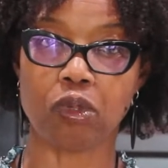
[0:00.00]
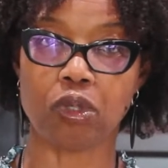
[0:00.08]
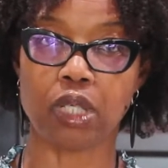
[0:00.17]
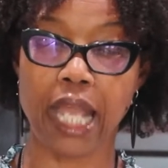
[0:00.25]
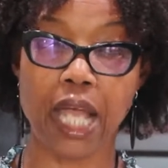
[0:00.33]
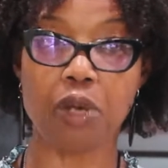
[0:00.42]

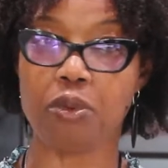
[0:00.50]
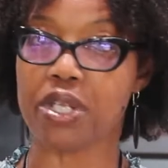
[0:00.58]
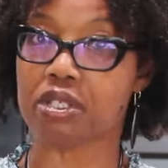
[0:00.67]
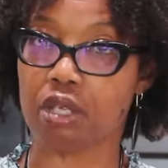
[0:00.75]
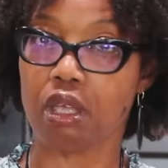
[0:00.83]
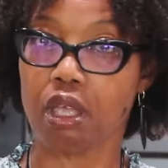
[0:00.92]

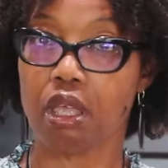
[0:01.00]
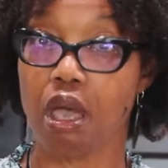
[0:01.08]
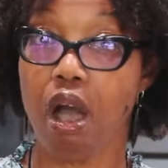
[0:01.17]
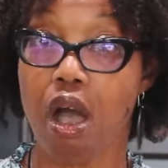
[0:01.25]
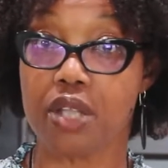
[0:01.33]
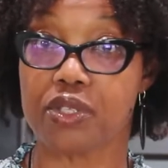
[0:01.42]
language,
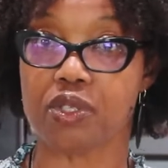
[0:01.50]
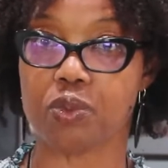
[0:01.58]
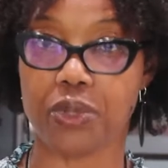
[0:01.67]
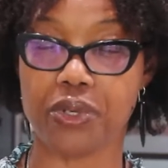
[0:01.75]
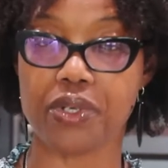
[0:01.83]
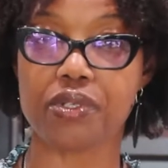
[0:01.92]
God's
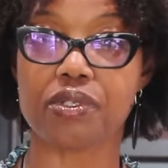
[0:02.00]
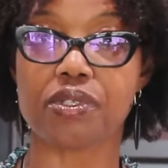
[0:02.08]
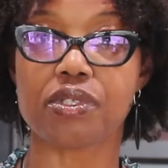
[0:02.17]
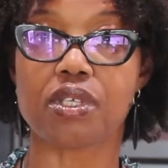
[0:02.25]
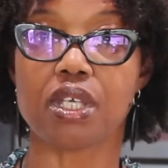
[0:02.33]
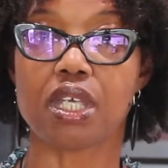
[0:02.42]

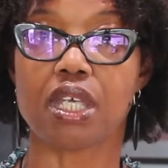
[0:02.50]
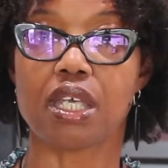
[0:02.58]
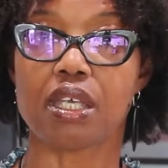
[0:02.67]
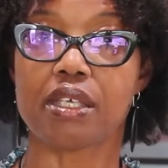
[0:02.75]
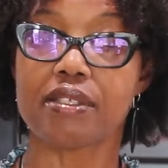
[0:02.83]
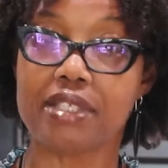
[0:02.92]
words,
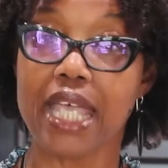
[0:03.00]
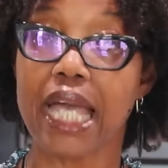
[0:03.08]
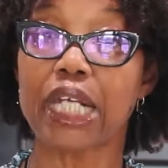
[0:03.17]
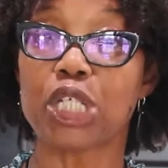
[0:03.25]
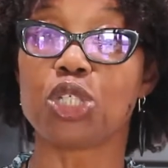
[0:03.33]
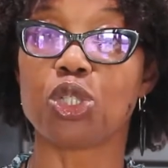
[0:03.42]
it's
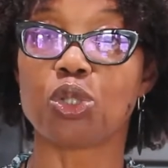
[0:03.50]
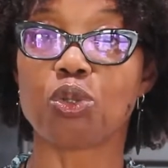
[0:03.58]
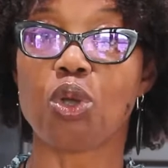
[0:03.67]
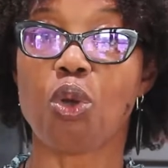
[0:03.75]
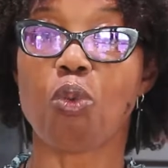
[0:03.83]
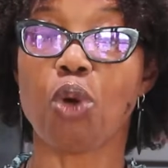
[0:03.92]
telling you
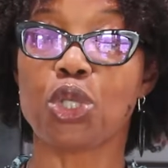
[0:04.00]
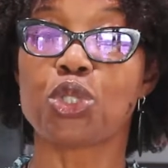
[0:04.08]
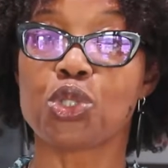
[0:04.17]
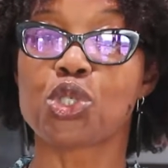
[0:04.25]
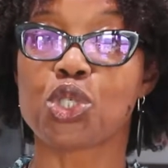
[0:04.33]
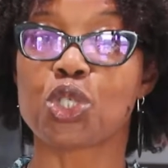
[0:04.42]
what
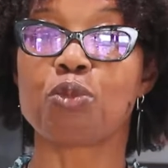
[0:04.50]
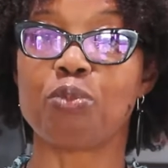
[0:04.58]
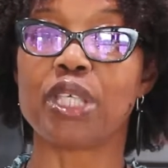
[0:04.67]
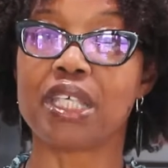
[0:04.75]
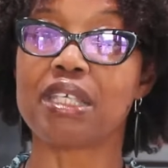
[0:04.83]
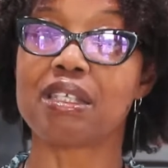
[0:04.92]
you should
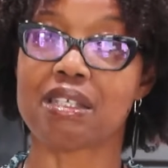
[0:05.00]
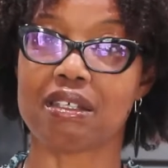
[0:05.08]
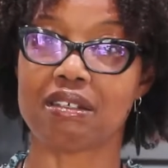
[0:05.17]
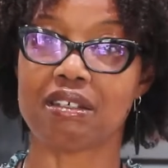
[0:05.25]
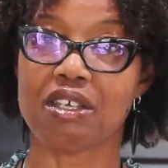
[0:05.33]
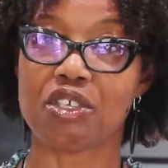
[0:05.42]
be eating.